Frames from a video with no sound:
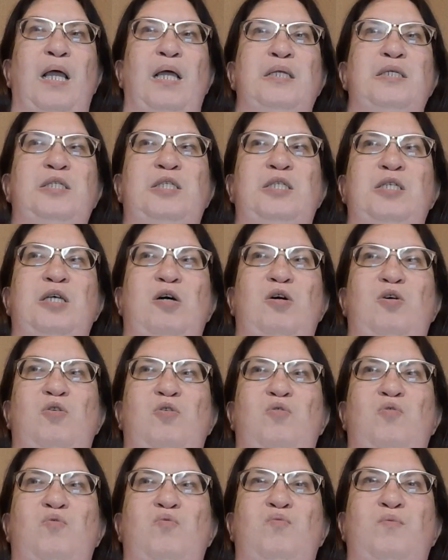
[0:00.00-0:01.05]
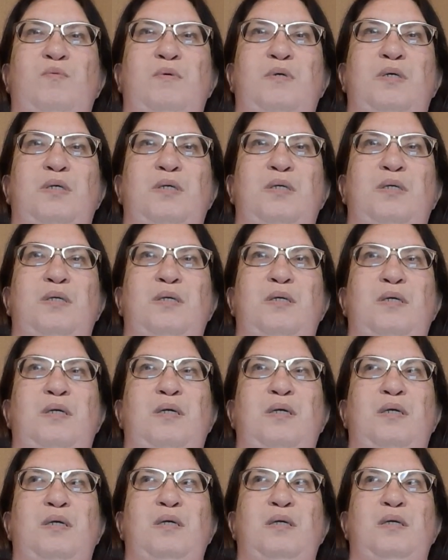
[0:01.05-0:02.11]
So
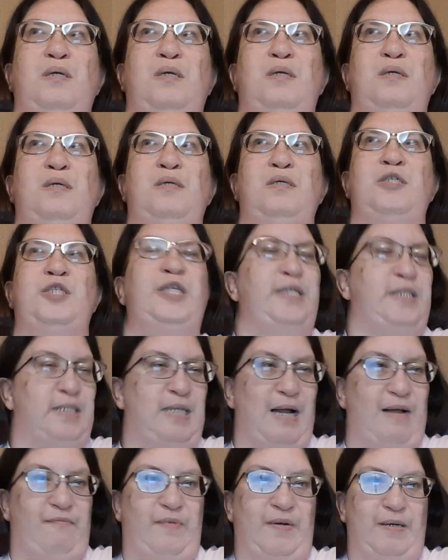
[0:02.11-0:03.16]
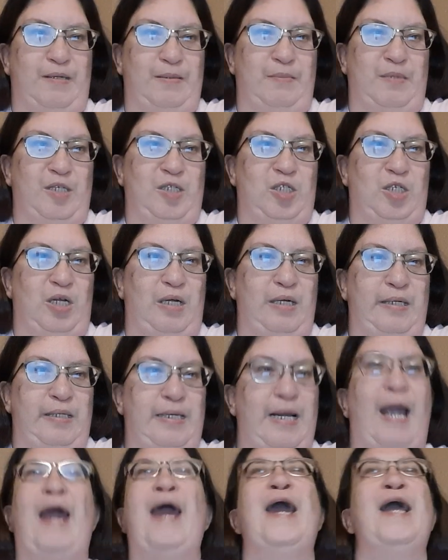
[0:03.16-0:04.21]
she's not very much liked.
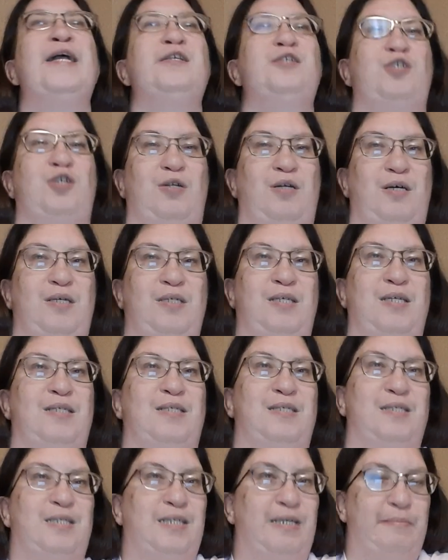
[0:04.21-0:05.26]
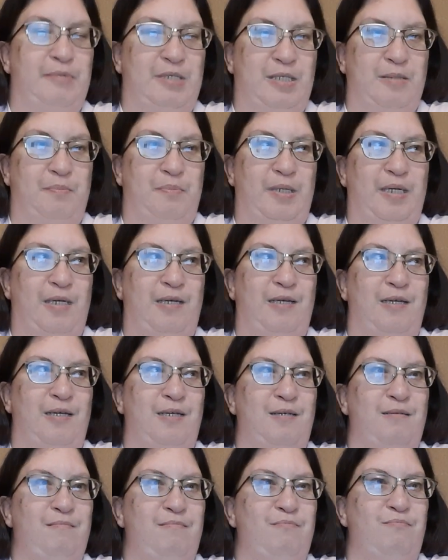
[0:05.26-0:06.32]
Angela doesn't seem to
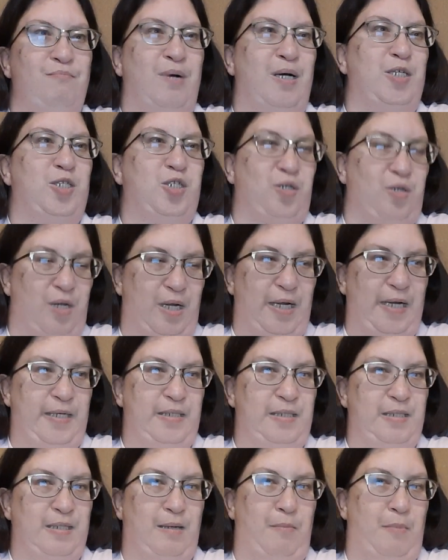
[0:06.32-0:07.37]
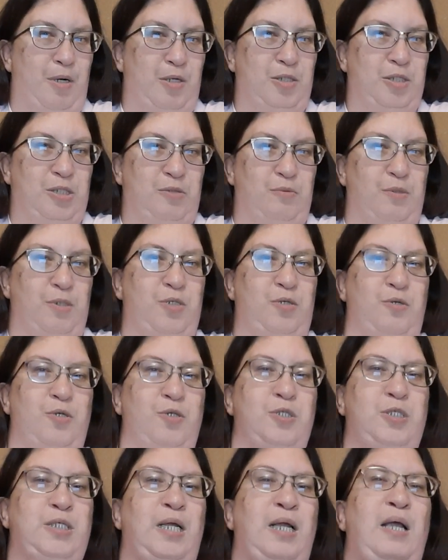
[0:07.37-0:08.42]
be much liked amongst the
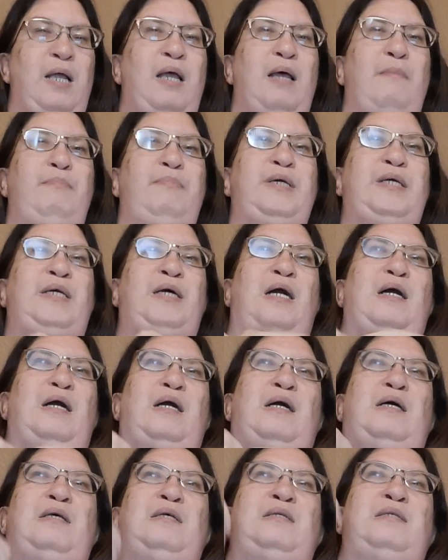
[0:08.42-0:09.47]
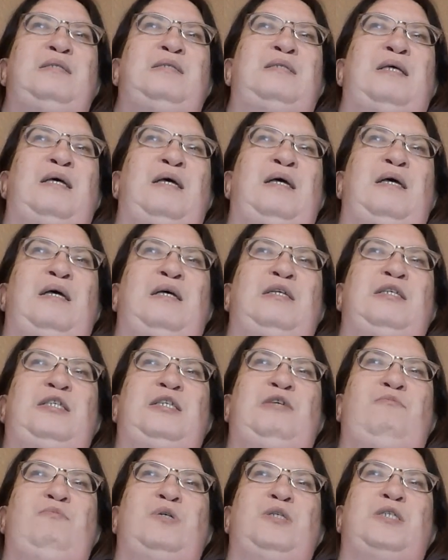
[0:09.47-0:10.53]
recruits because
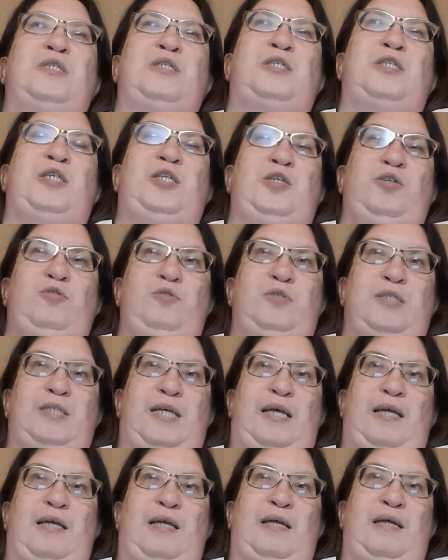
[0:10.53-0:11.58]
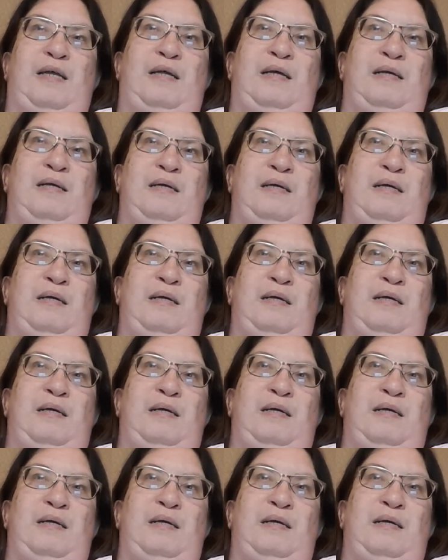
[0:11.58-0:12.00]
she was accusing